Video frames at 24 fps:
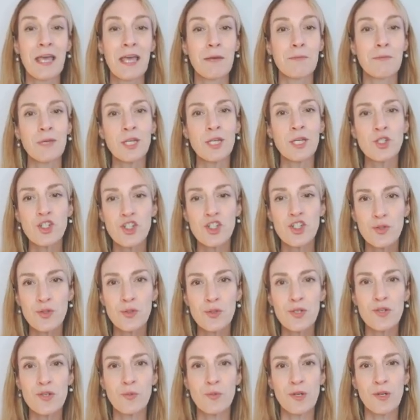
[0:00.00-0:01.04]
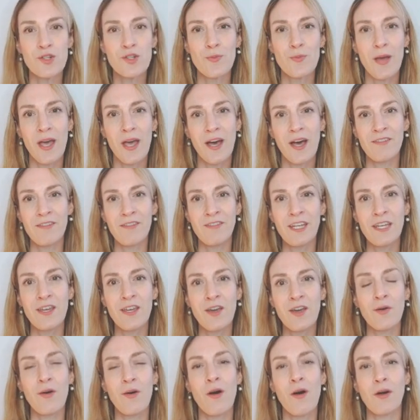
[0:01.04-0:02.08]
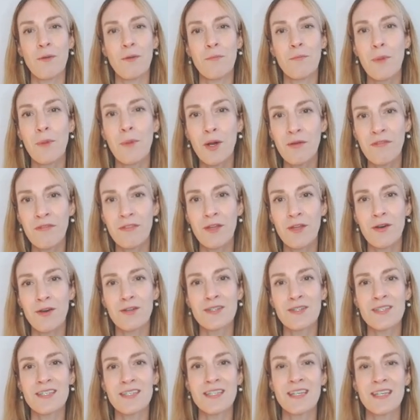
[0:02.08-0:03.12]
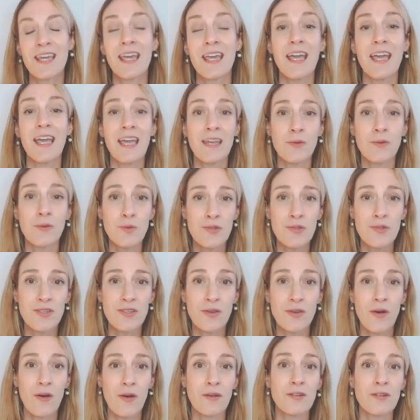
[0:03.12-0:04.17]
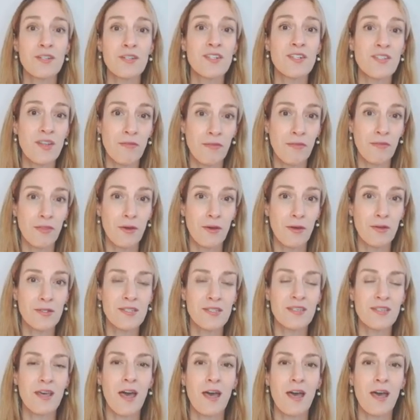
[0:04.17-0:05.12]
Make sure to watch my other video on monophthongs and also on diphthongs.